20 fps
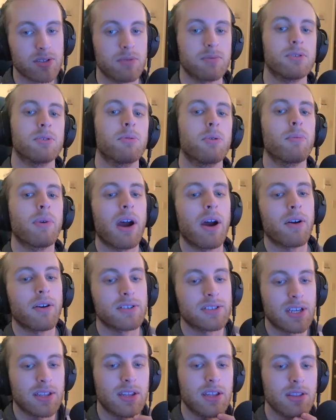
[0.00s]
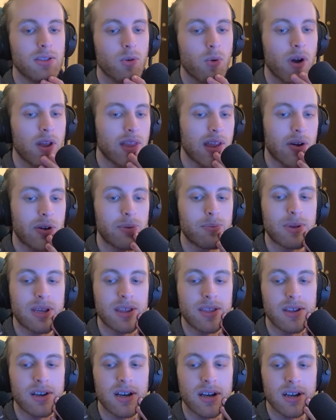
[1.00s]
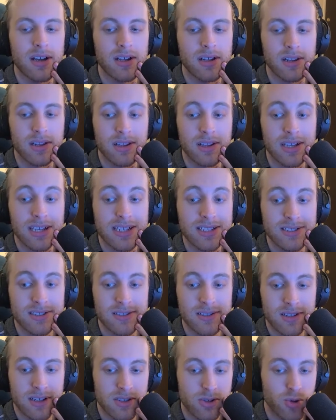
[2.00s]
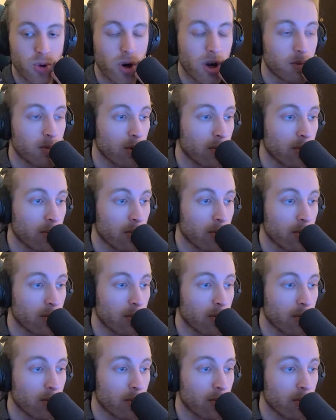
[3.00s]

superpowers, I think the one that would be the least enjoyable